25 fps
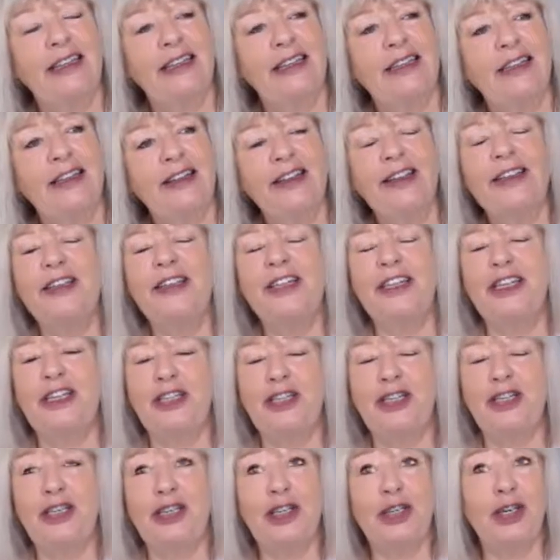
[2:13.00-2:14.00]

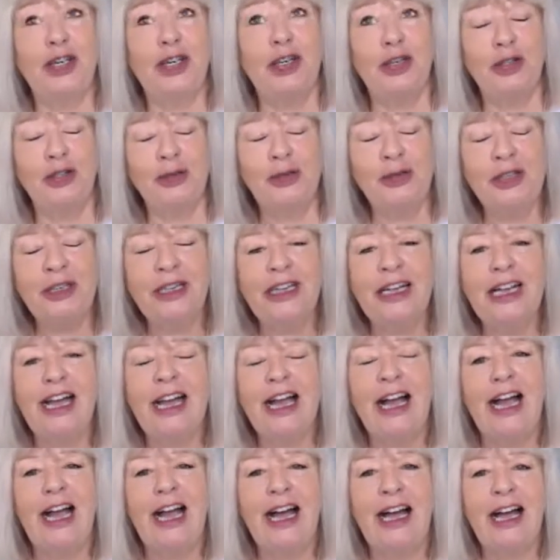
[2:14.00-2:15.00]
32,
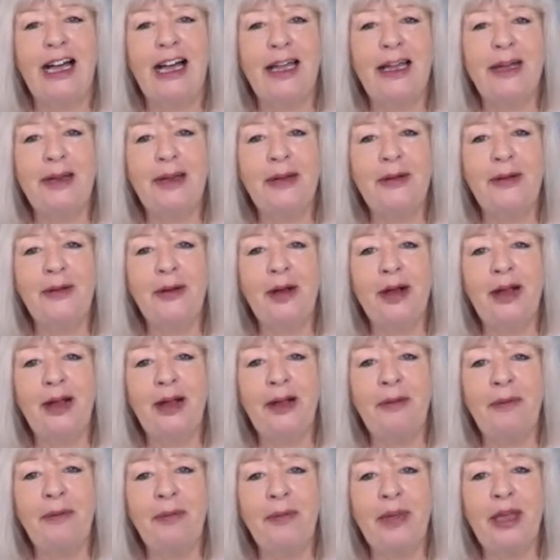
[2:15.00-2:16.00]
I
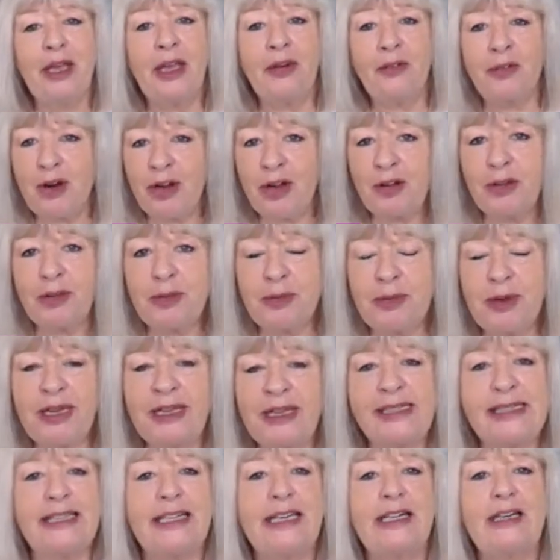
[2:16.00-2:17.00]
enrolled
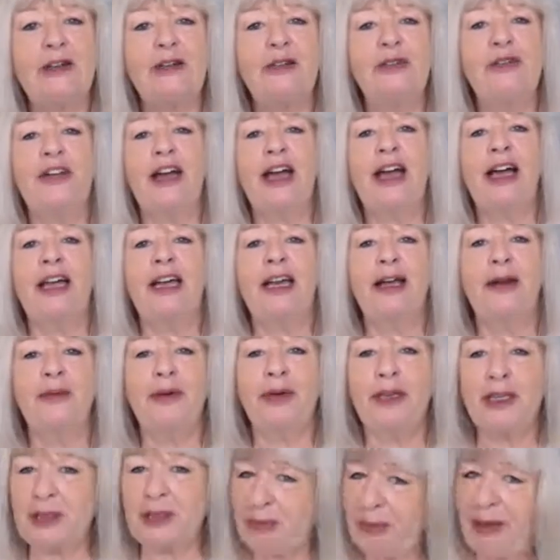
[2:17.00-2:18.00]
myself and I
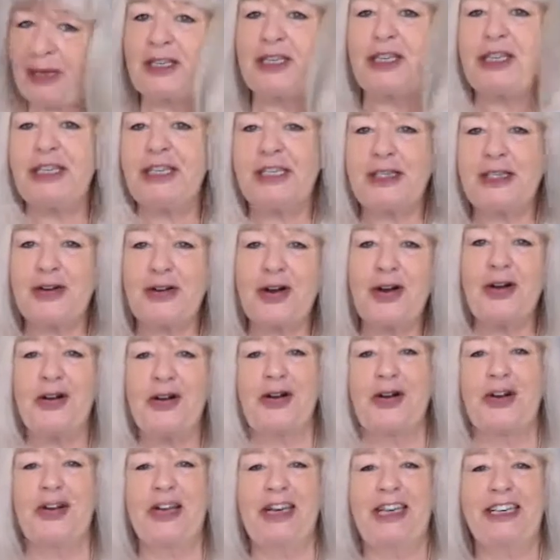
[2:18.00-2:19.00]
went to Manchester Art
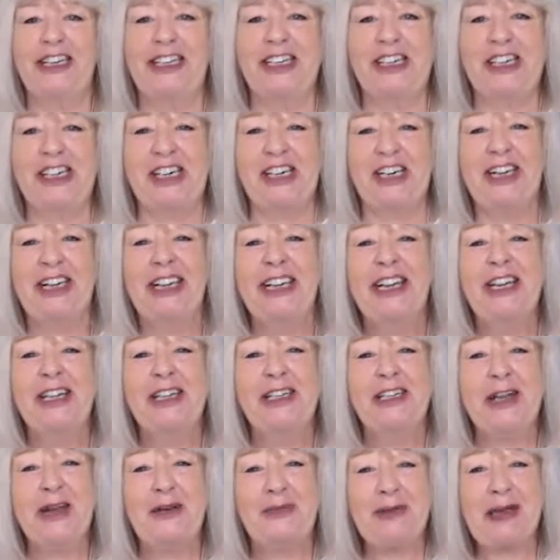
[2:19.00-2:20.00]
College.
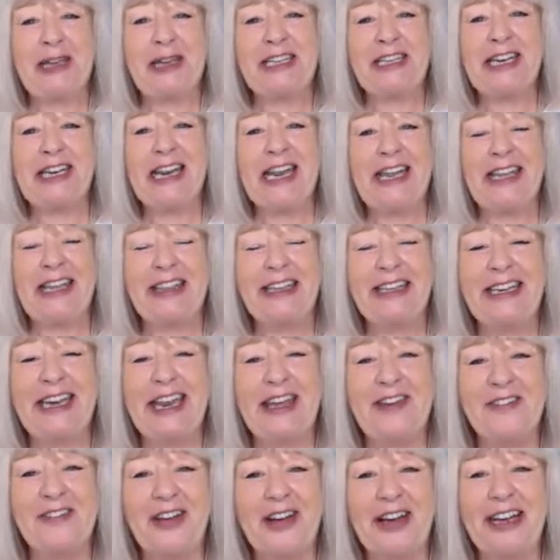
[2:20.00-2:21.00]
So better late than
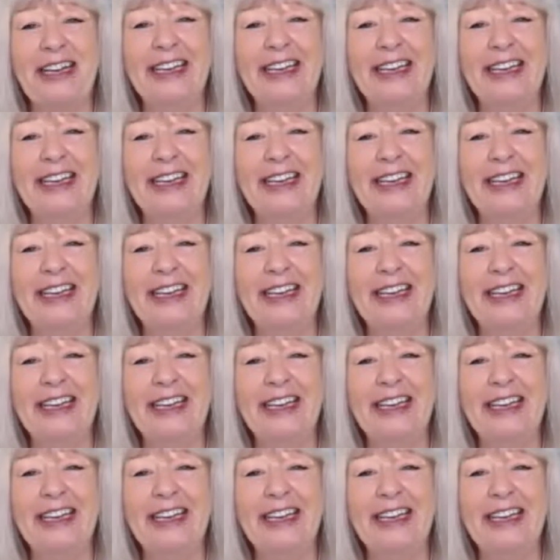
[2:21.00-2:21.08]
never.